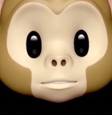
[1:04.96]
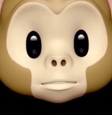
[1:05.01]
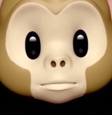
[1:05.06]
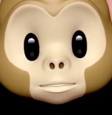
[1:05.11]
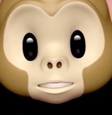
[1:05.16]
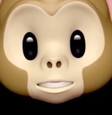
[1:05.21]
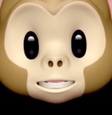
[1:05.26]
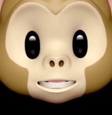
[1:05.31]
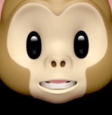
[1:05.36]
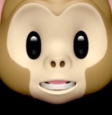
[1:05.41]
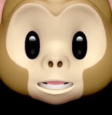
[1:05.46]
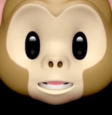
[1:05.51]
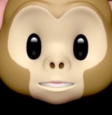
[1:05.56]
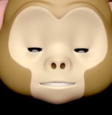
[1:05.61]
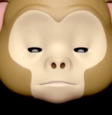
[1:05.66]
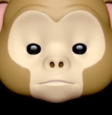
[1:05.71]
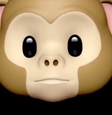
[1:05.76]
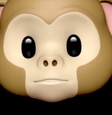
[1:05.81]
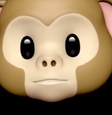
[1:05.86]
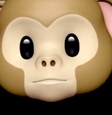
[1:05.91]

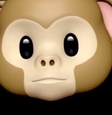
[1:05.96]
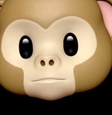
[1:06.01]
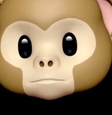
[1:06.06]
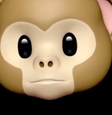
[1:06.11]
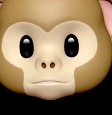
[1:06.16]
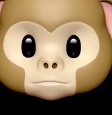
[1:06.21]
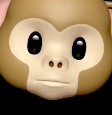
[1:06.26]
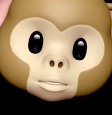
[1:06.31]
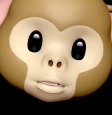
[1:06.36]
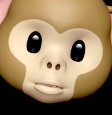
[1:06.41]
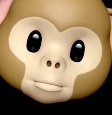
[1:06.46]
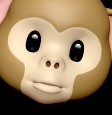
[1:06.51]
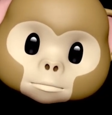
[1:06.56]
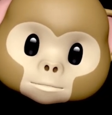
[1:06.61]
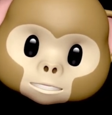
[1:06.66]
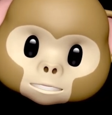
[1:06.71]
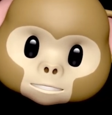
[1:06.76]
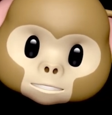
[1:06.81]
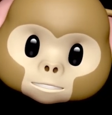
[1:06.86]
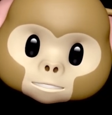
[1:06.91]
Cortina,
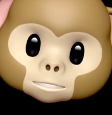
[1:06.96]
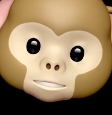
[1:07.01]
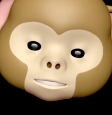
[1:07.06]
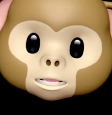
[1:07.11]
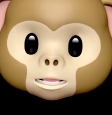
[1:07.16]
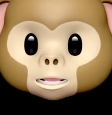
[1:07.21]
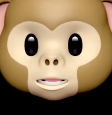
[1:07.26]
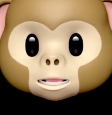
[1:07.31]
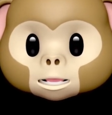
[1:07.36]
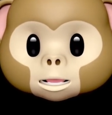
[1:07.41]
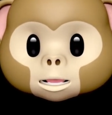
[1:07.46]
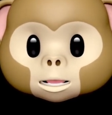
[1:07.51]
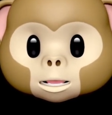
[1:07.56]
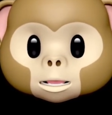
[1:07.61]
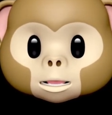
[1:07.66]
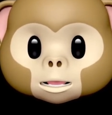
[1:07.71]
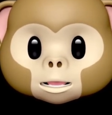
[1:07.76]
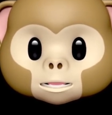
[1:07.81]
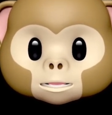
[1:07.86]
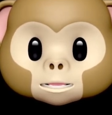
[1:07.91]
curtains
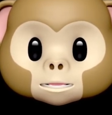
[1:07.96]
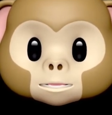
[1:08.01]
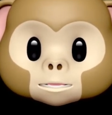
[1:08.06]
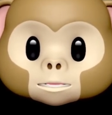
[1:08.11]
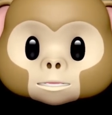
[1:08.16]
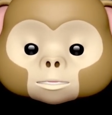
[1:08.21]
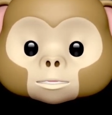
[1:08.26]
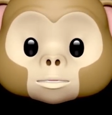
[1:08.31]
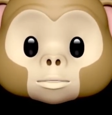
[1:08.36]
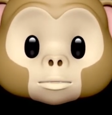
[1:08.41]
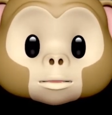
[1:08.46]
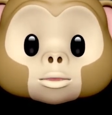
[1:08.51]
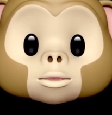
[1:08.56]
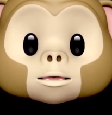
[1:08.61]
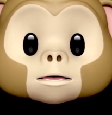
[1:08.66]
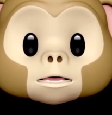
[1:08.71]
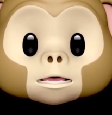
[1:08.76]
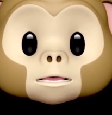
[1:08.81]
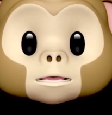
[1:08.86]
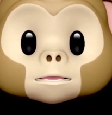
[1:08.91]
in English,
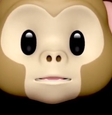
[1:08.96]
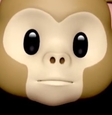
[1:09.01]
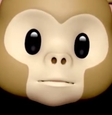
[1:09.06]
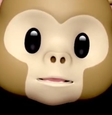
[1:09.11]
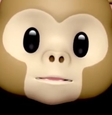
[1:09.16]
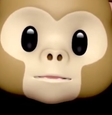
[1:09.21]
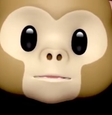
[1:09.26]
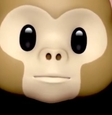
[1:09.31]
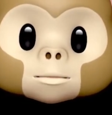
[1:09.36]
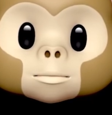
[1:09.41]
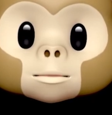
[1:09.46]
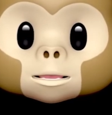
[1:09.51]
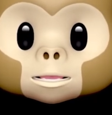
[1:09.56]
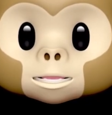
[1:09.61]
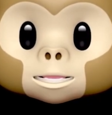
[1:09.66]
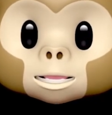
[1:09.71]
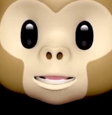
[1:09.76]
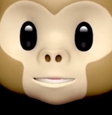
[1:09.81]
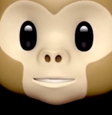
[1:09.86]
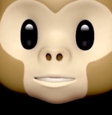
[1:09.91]
usually 30 to 40
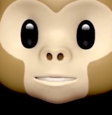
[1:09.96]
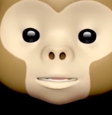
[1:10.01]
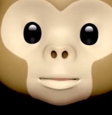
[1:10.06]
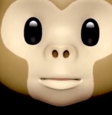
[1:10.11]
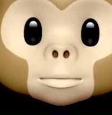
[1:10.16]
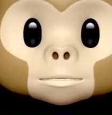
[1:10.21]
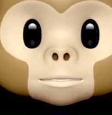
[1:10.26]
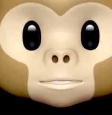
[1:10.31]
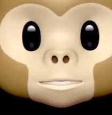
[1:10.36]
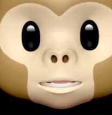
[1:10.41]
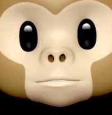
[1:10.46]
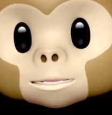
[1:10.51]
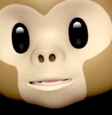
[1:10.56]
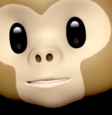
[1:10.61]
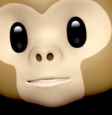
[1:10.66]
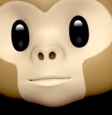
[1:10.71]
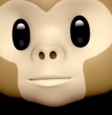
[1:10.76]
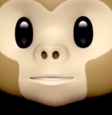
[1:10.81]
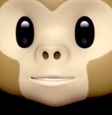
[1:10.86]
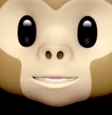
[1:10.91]
seconds long,
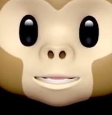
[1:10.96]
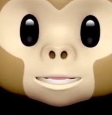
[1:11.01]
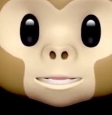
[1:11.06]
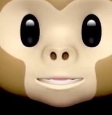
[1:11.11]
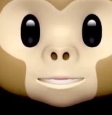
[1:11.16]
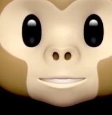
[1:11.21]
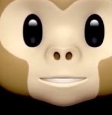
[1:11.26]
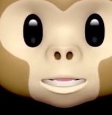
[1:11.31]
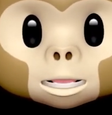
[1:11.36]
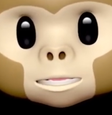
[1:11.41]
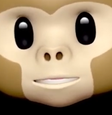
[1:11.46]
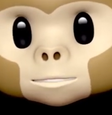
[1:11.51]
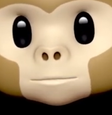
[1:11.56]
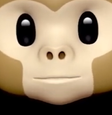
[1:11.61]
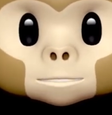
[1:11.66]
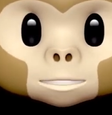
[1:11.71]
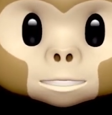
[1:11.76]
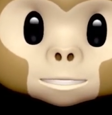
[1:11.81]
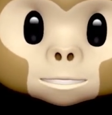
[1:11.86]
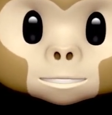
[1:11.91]
depending on the size
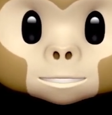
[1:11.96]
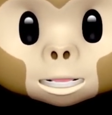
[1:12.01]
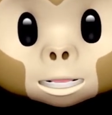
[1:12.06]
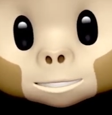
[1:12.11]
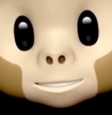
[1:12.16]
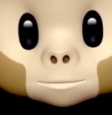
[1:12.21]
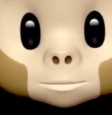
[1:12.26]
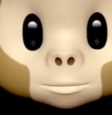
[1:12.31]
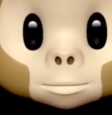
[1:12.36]
of the dance